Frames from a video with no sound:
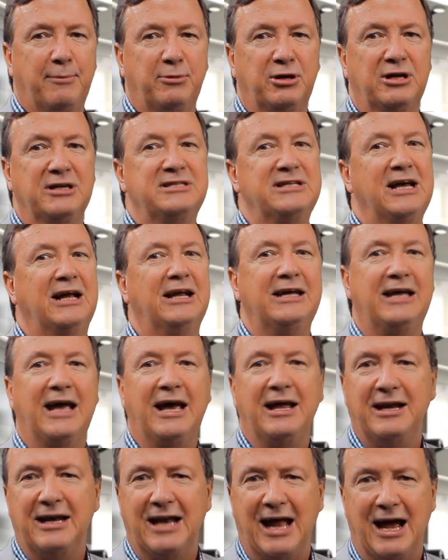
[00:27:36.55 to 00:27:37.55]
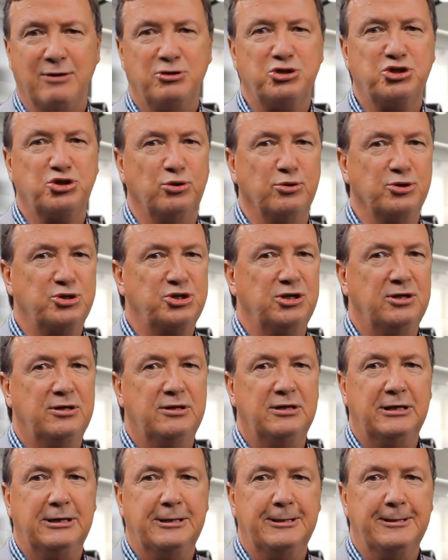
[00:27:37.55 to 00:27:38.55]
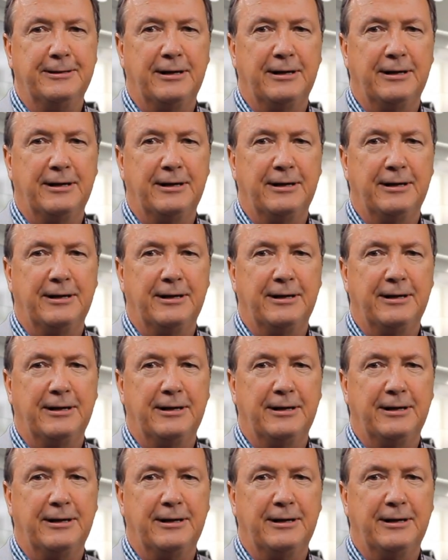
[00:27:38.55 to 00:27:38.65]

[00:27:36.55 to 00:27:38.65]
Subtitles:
I'm going to delegate it, outsource it.